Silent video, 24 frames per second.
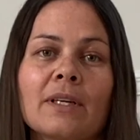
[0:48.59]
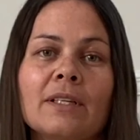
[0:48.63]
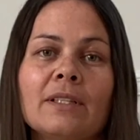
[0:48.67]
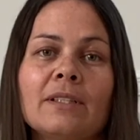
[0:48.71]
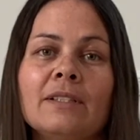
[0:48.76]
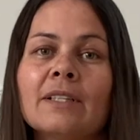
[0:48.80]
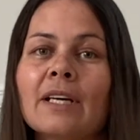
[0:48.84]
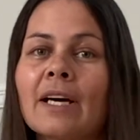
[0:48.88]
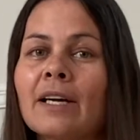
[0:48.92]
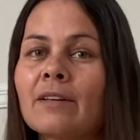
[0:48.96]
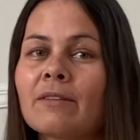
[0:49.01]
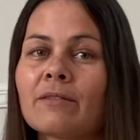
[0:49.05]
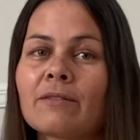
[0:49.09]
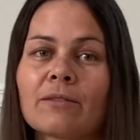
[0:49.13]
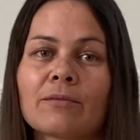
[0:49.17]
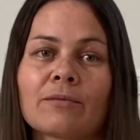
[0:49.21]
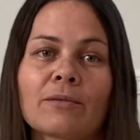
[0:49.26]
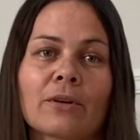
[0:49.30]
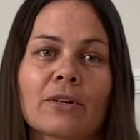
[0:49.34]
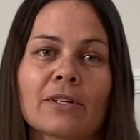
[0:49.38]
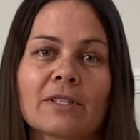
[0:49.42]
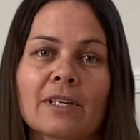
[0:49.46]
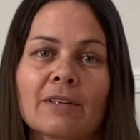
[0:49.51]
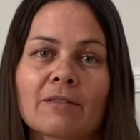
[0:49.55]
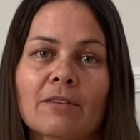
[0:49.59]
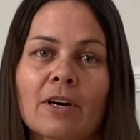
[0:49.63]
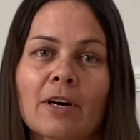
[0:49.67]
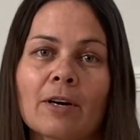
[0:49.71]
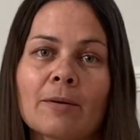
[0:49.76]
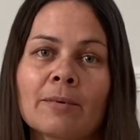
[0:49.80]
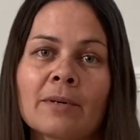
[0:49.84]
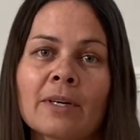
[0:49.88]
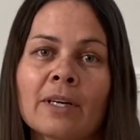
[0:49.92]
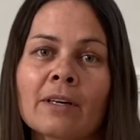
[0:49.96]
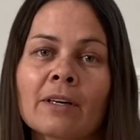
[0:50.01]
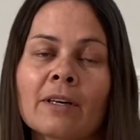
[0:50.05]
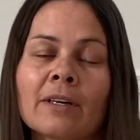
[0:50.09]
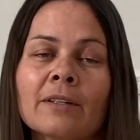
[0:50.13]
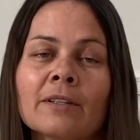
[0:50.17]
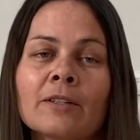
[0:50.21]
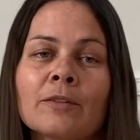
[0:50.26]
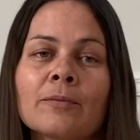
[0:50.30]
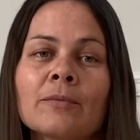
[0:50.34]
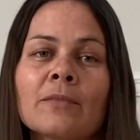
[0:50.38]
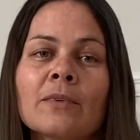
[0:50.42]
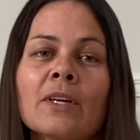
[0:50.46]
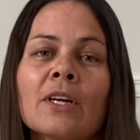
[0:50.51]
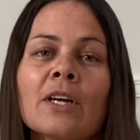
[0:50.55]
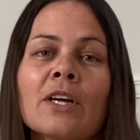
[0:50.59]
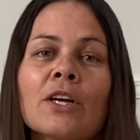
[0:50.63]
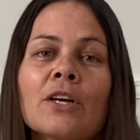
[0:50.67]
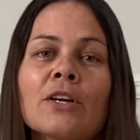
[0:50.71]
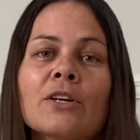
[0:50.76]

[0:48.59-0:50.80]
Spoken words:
none of the floors have carpeting on them.